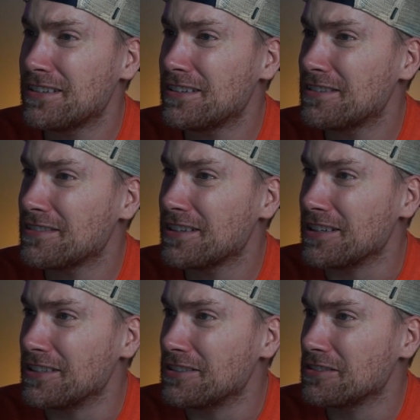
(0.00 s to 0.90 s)

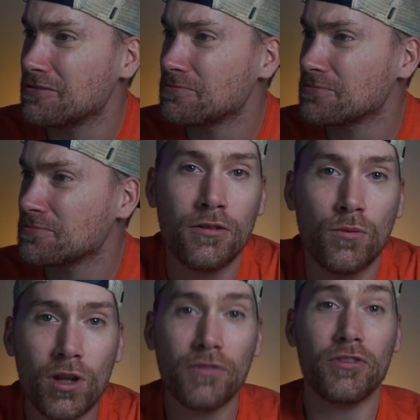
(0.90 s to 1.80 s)
Alright.
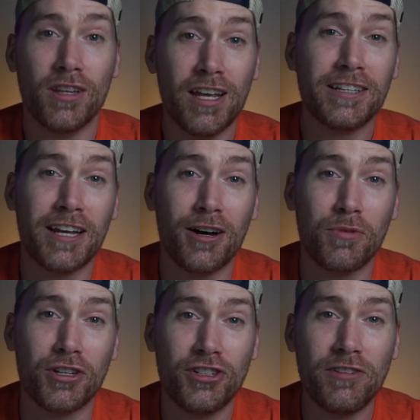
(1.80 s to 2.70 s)
Well, if you'd like to help
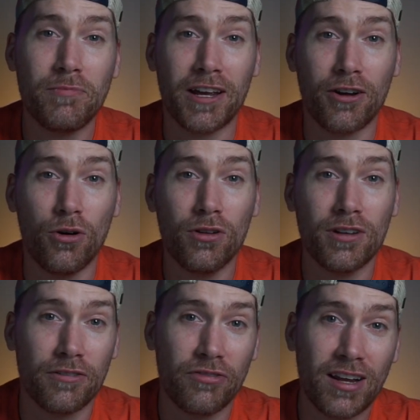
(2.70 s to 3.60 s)
me achieve my goal
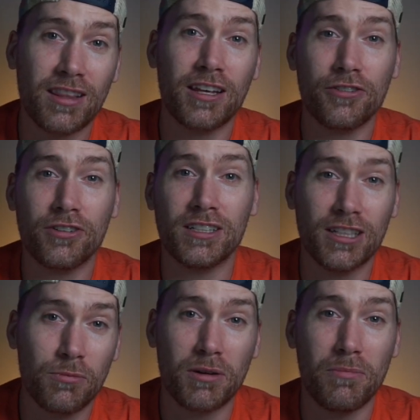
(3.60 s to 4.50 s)
of finally earning a
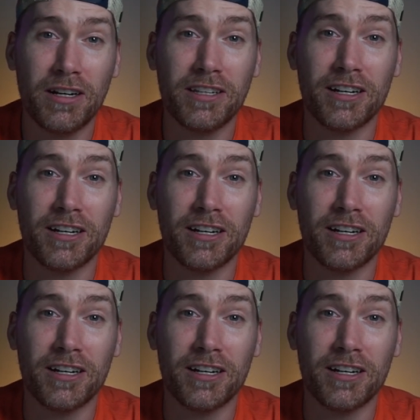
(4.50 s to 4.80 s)
little bit of money